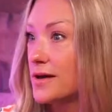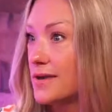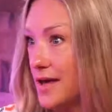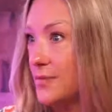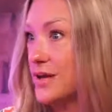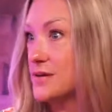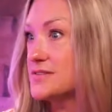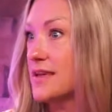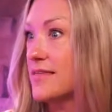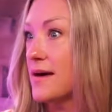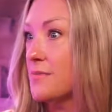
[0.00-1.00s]
Can we go
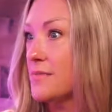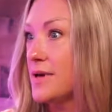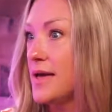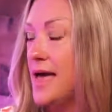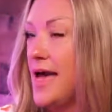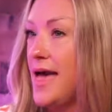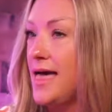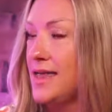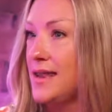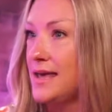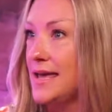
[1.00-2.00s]
see them?
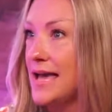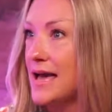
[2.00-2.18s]
And